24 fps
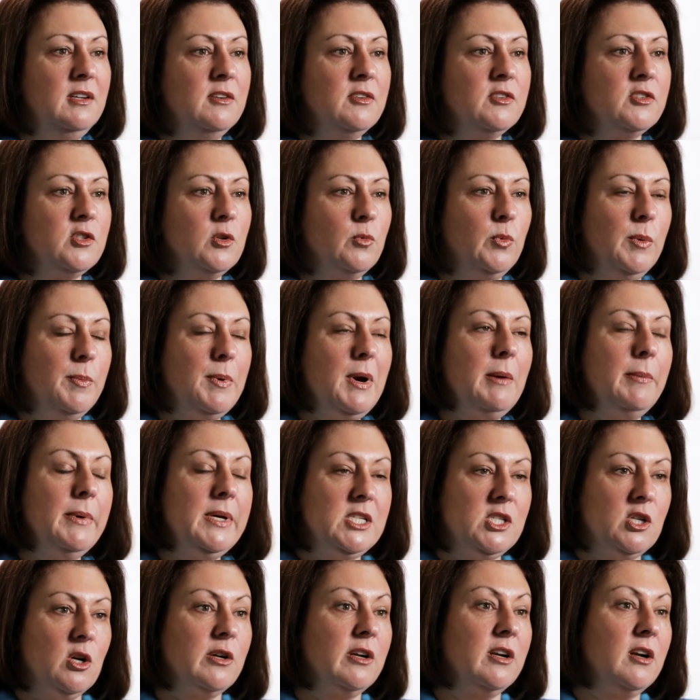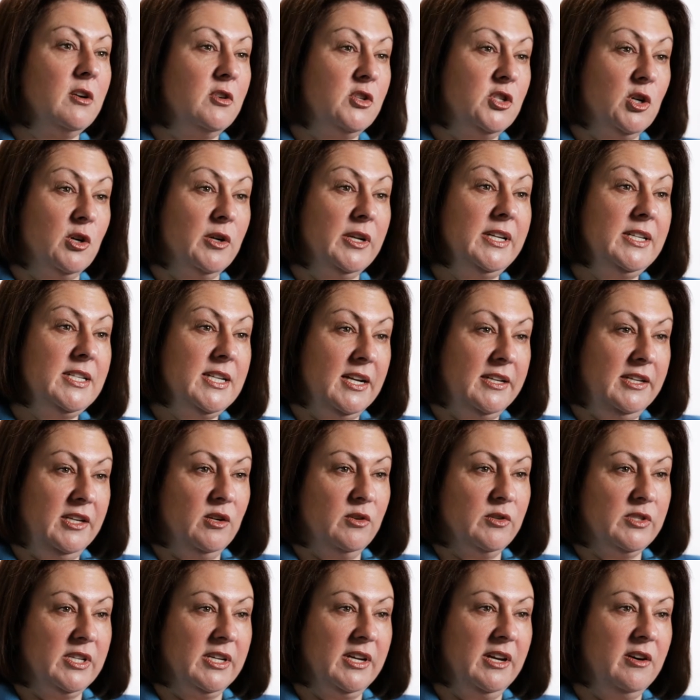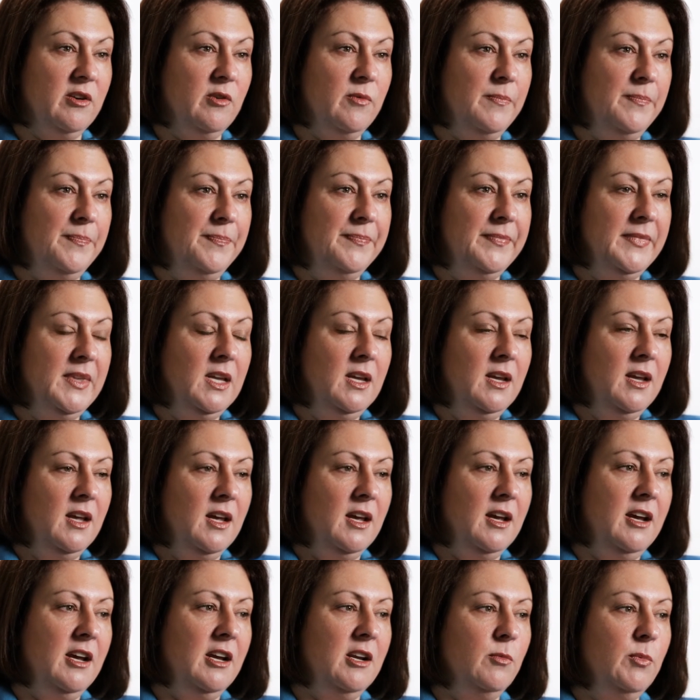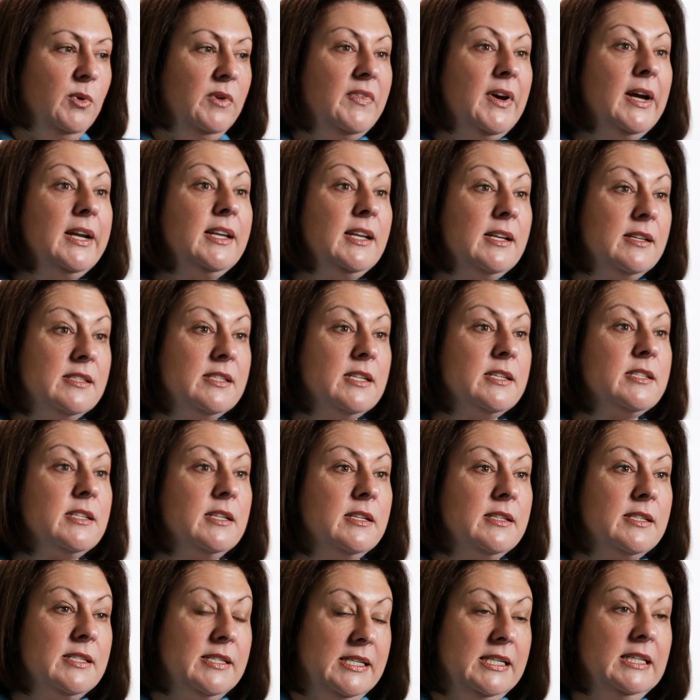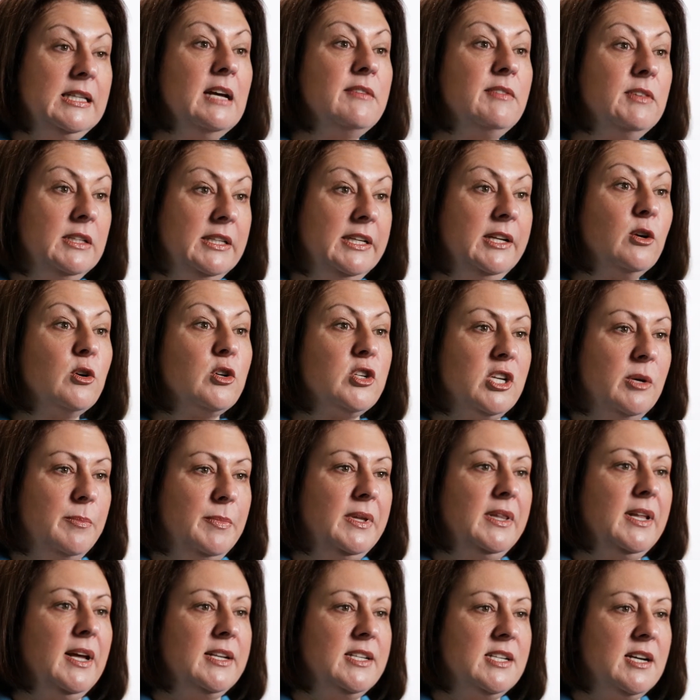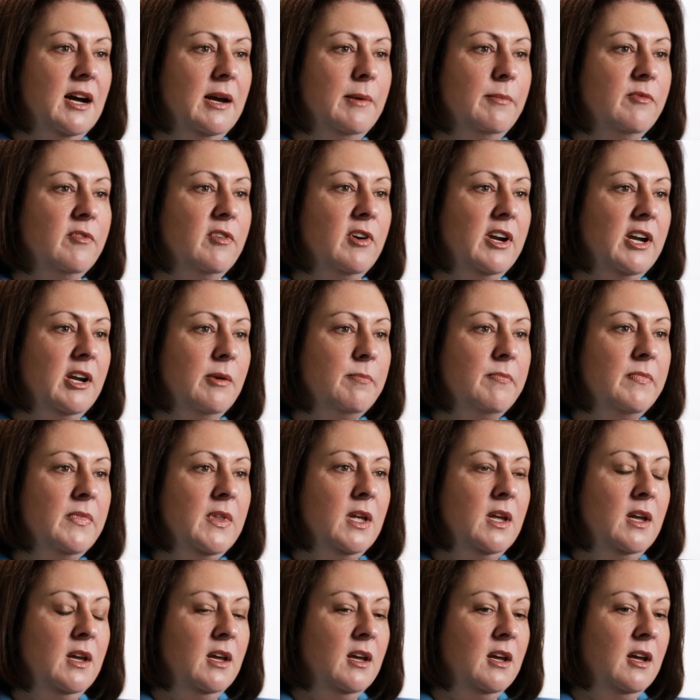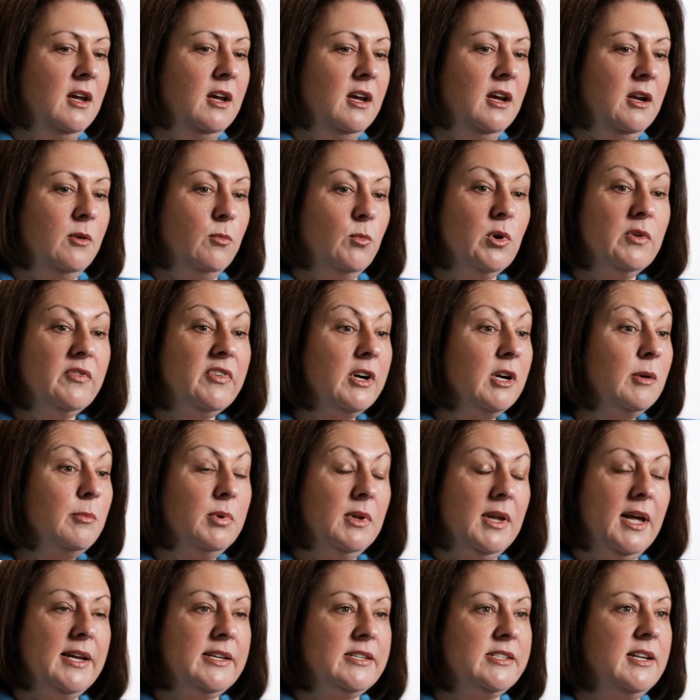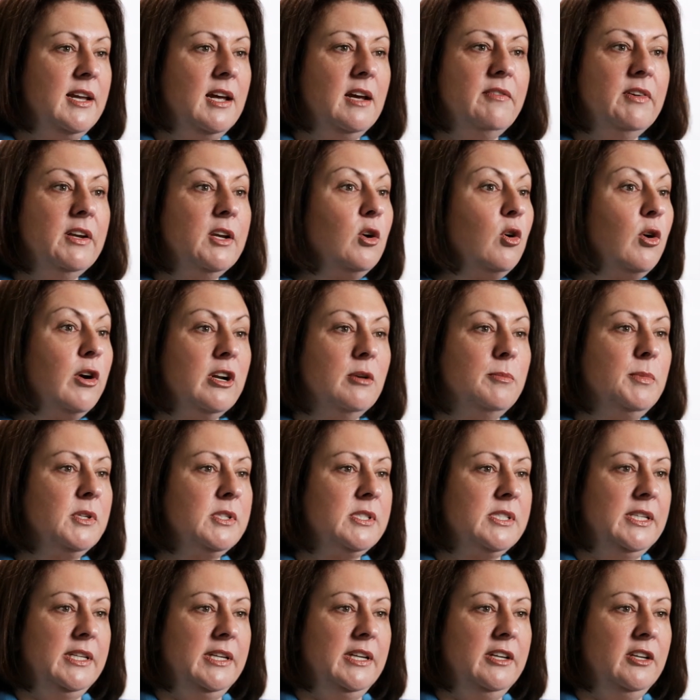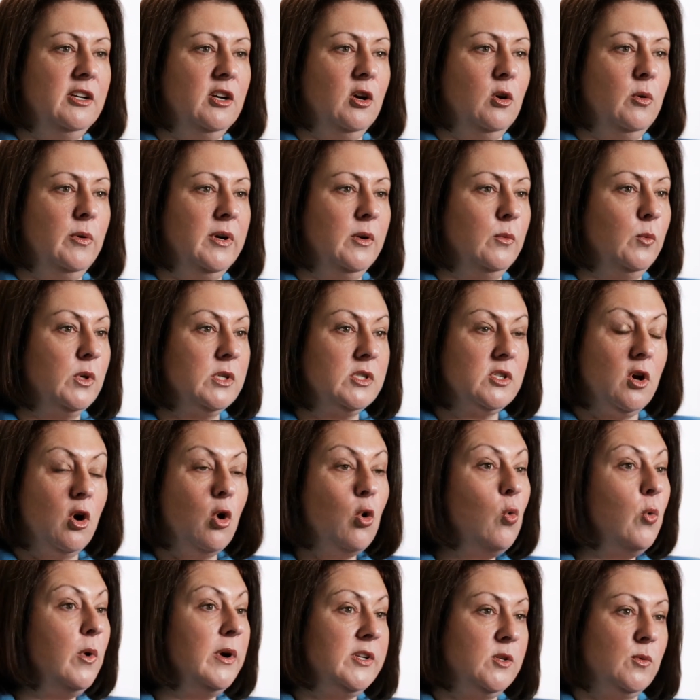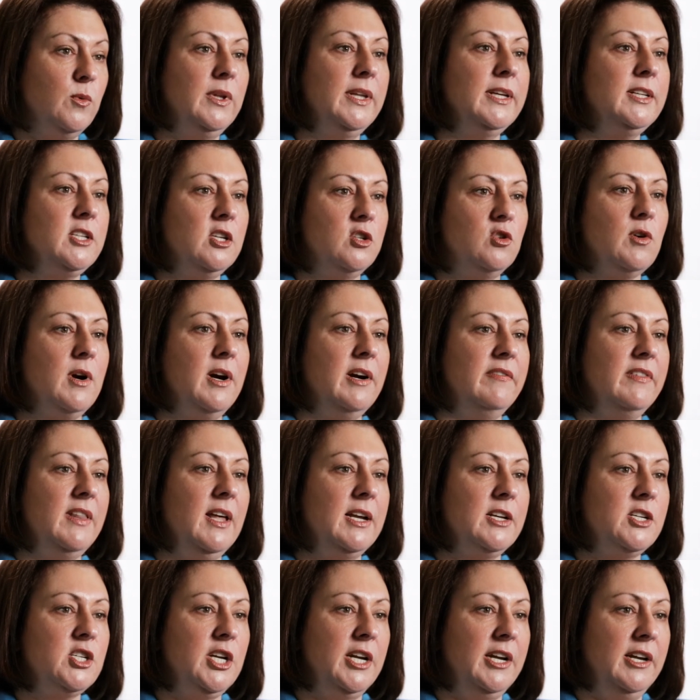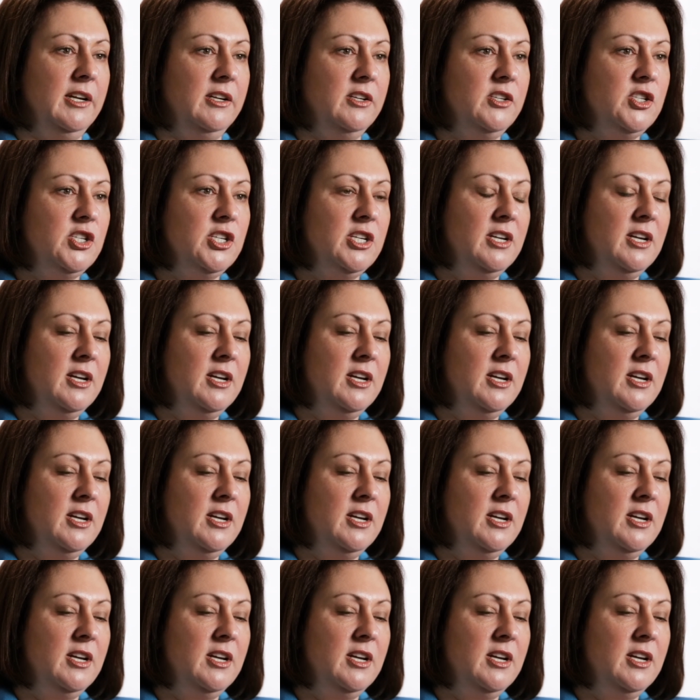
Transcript: So we probably started our journey 10 years ago, and we've had consistent C-level leadership in that time frame. And we're very blessed to have an incredible CEO who was always willing to drive that change.